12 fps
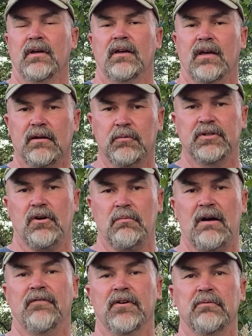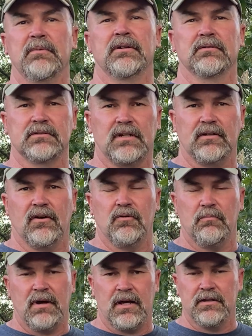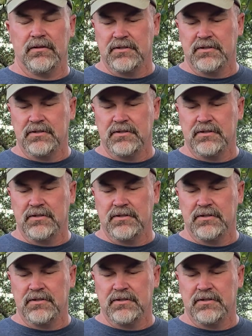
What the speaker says: And then we talk about fundamentals. I talk about